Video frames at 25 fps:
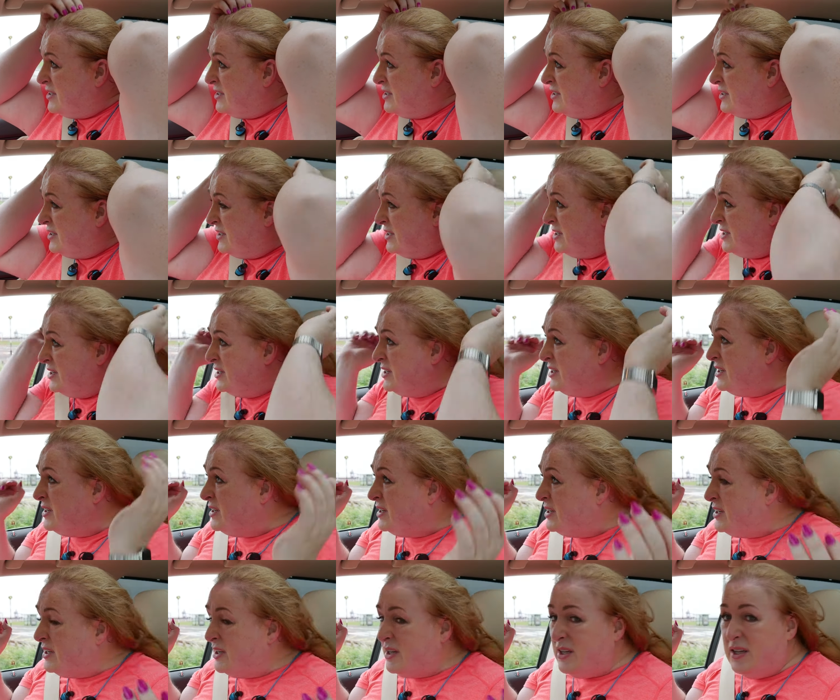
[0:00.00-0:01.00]

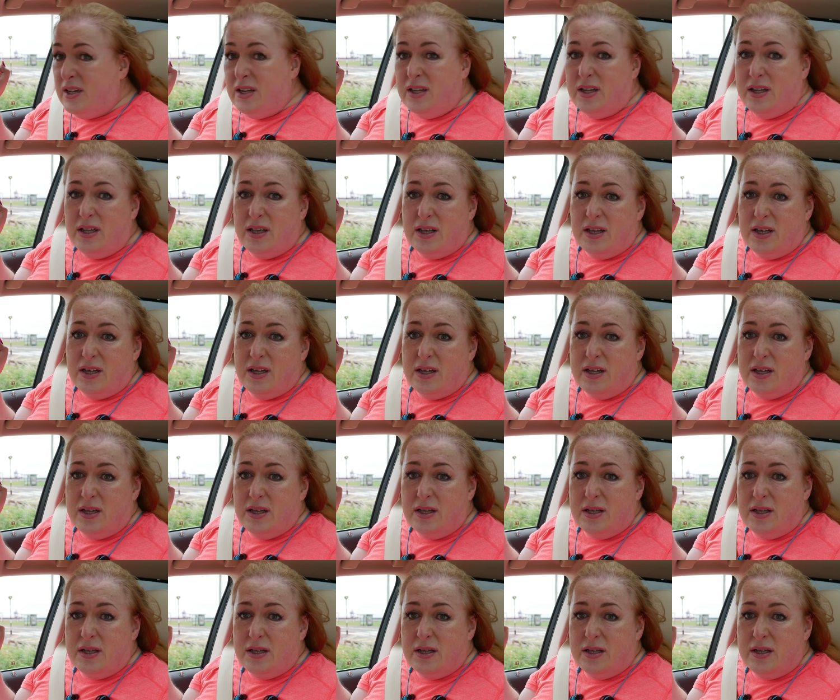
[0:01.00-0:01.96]
[no speech]